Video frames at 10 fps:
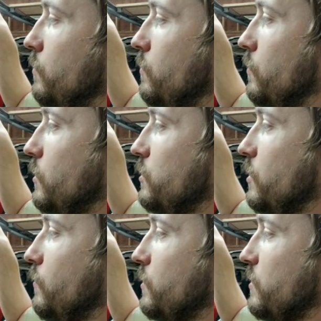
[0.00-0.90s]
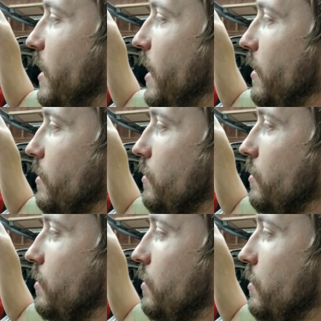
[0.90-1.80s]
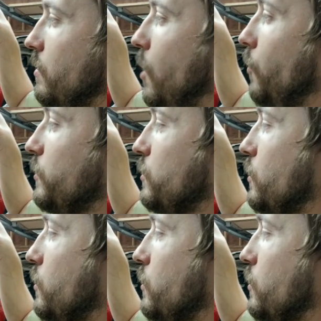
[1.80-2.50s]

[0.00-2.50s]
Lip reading: Let's see, what is that? Oh, these are the